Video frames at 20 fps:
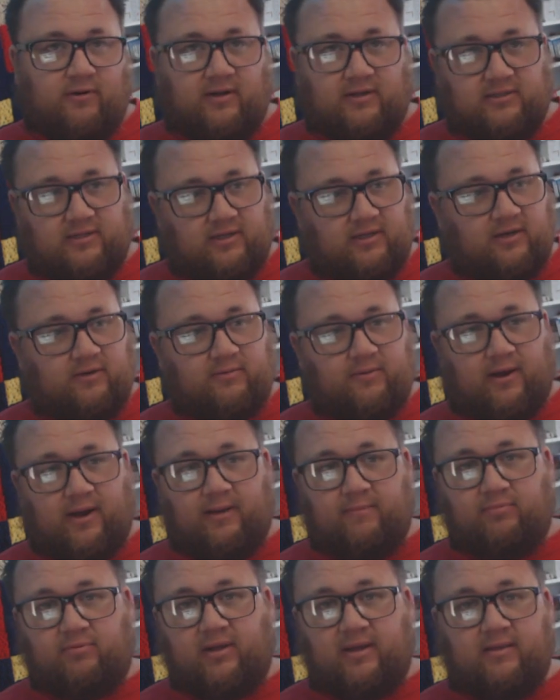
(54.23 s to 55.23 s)
and I said, here,
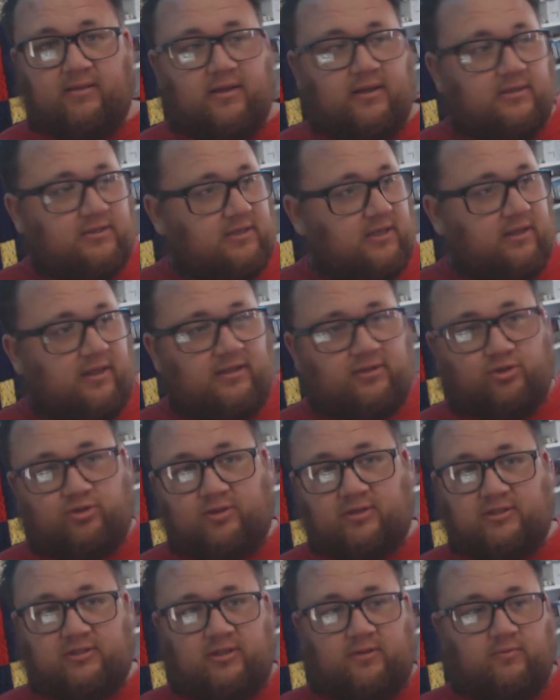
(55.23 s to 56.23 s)
Ryan, play this, and then
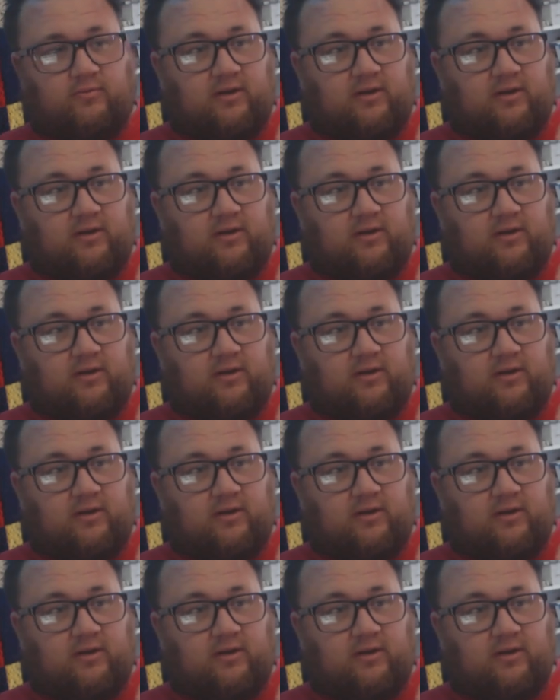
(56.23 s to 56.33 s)
Tristan,